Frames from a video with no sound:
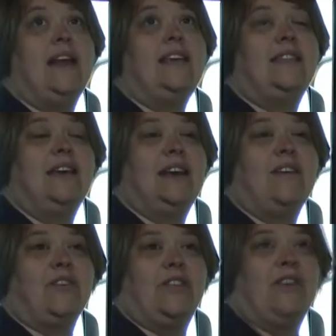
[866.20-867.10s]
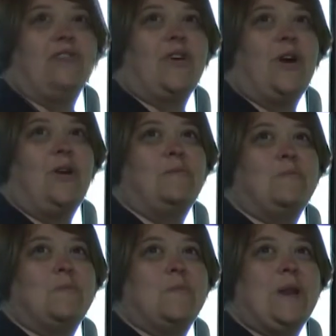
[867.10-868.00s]
Anything and everything.
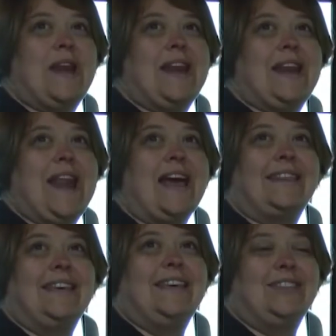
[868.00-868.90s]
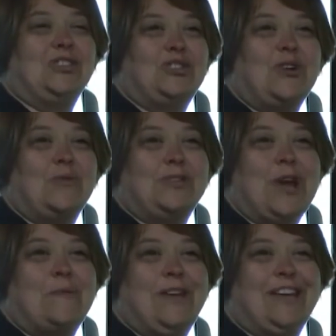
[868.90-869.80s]
From not thinking the snow was
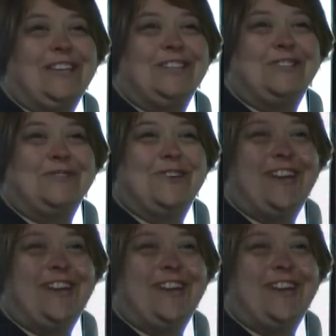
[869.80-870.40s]
coming in to